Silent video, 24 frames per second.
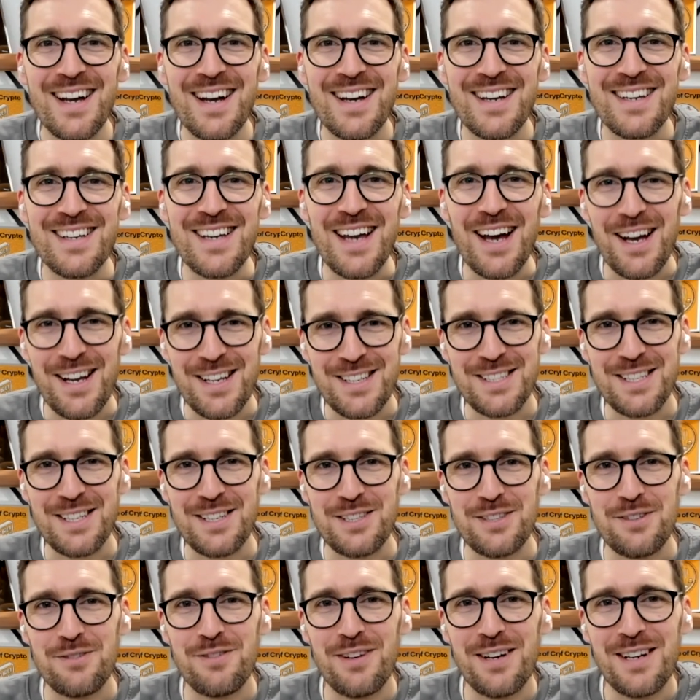yeah, it's
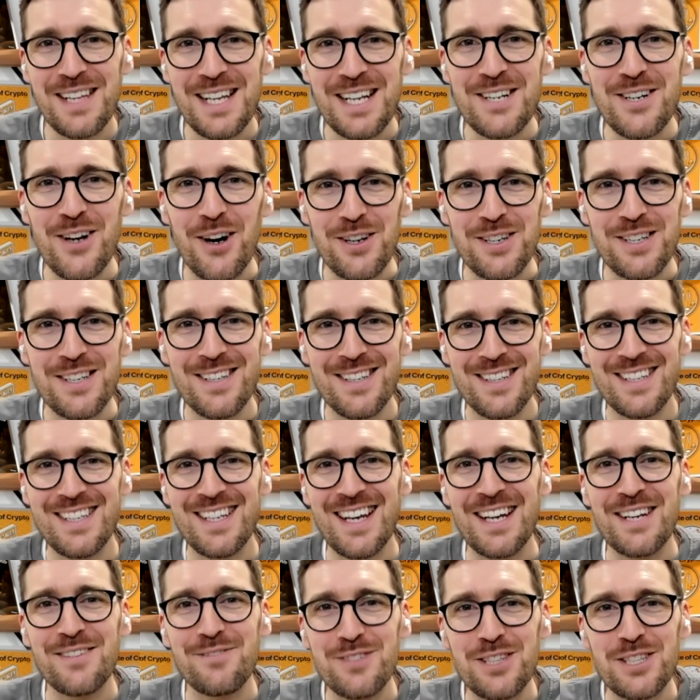a fairly non
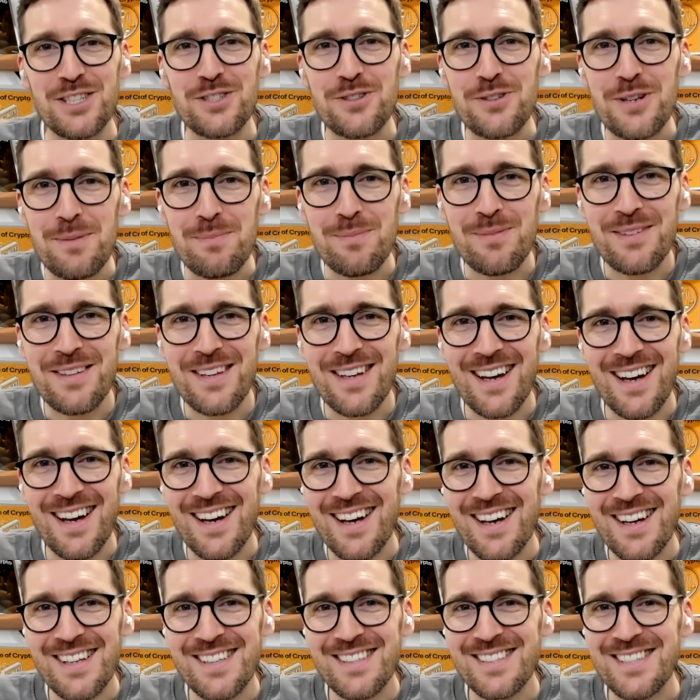kind of descript
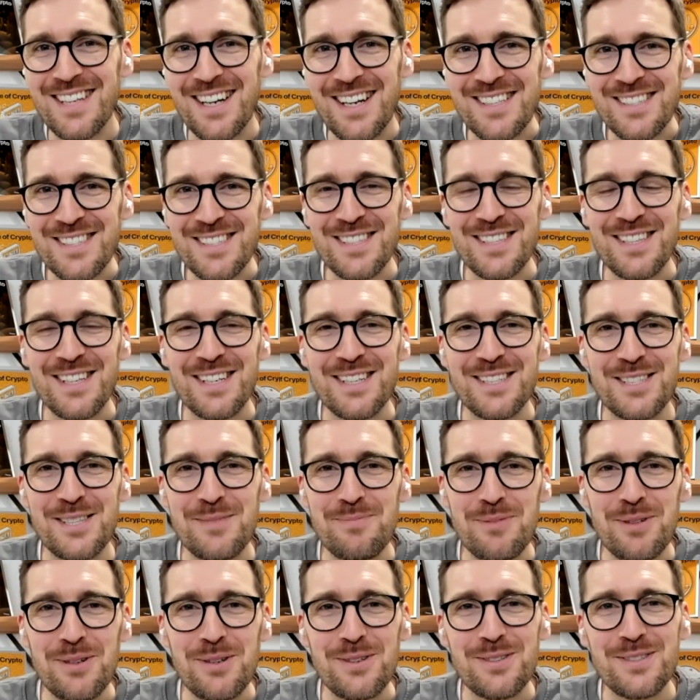title, I
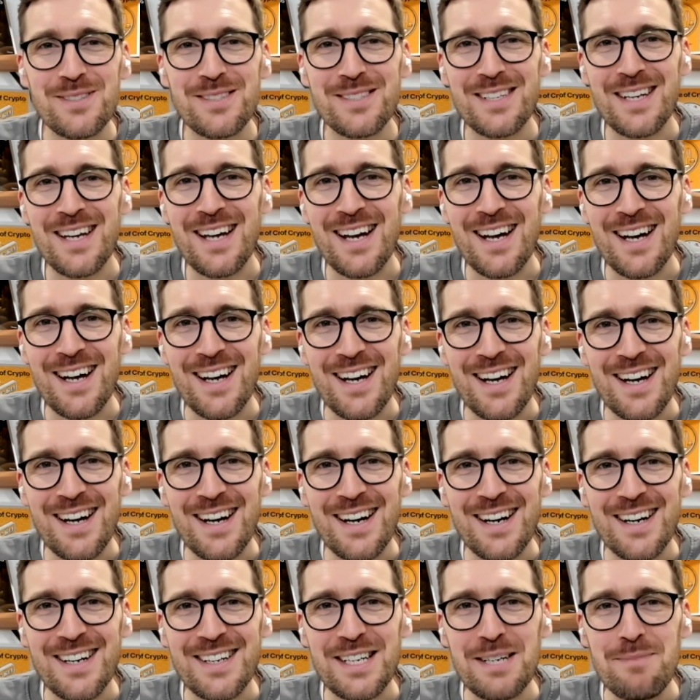suppose.
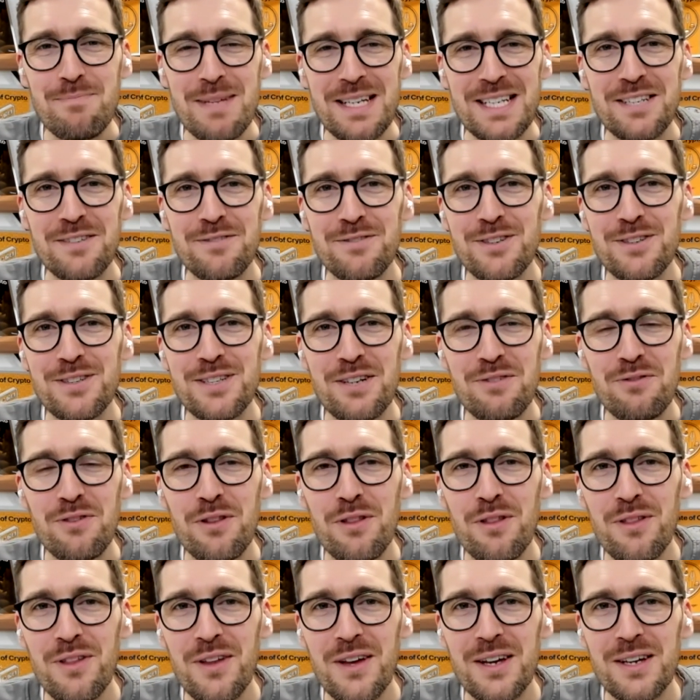Can mean a few different
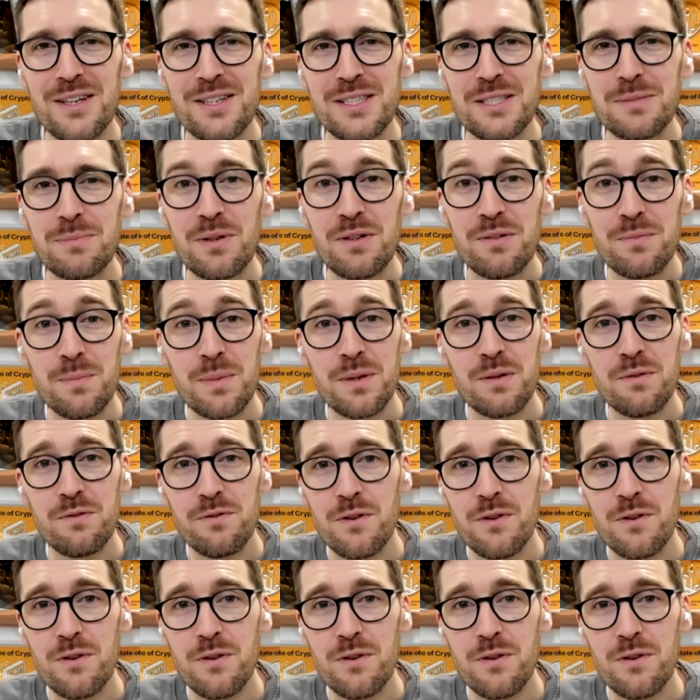things, but for